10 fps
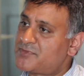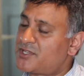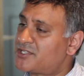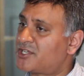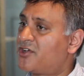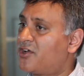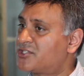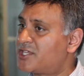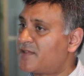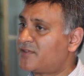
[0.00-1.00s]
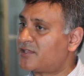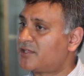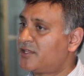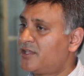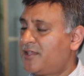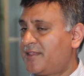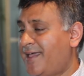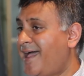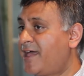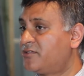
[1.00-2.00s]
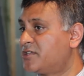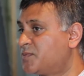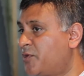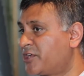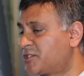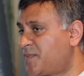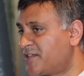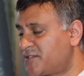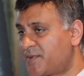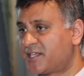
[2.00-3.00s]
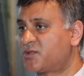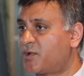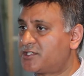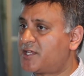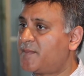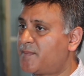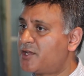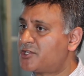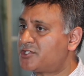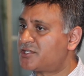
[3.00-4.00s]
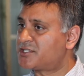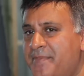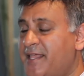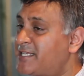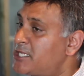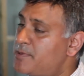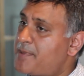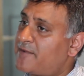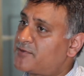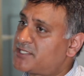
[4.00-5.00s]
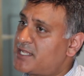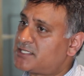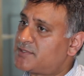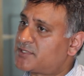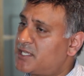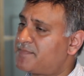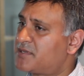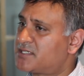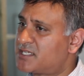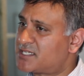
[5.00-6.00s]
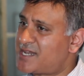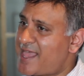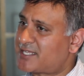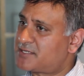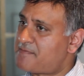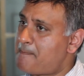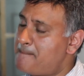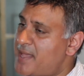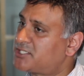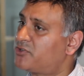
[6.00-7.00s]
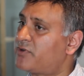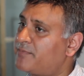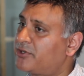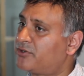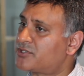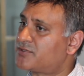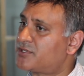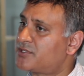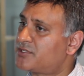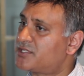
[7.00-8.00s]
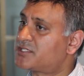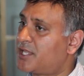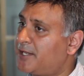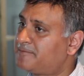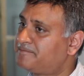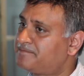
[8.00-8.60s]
So there's a cost saving. Mm-hmm. The handle is more expensive, that's a one-time purchase. They tend to be better for sensitive skin because there's less metal rubbing across the skin.